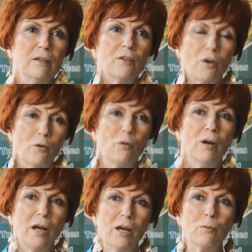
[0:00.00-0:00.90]
So
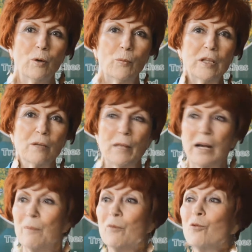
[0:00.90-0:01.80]
I went with them
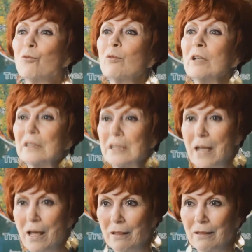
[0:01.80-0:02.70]
and I'm thrilled to
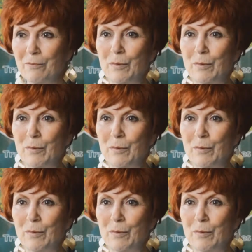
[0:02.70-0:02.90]
death. I